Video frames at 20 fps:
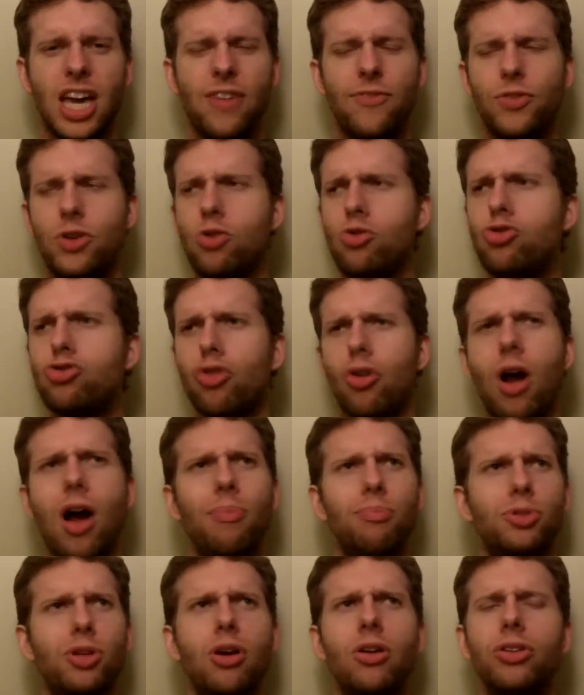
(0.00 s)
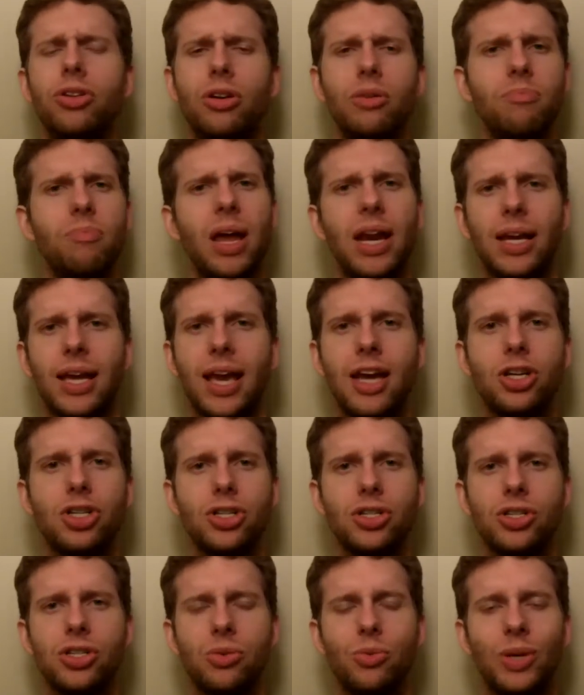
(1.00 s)
If you dropped all your
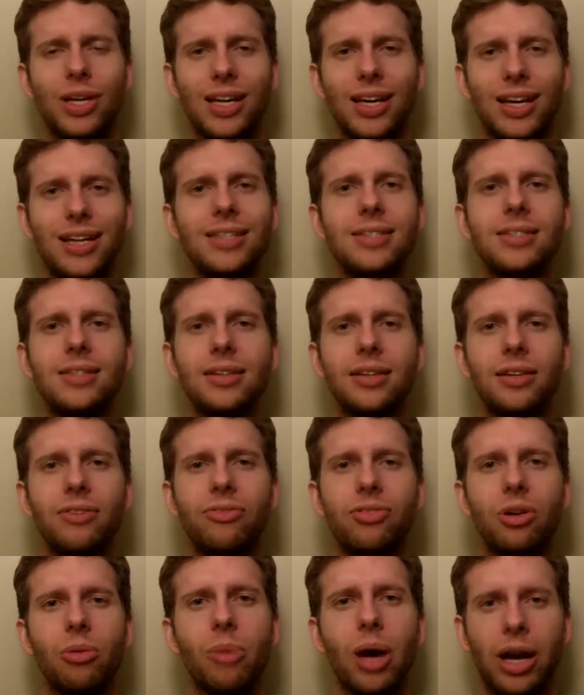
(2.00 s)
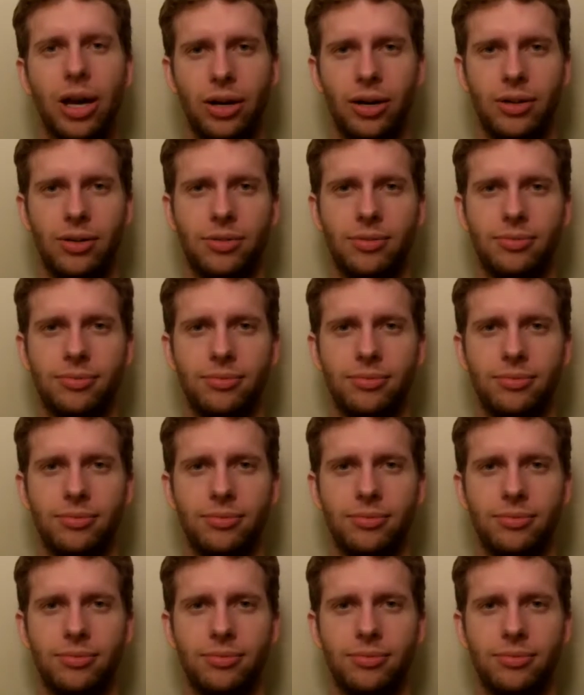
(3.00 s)
medications, you would instantly feel better.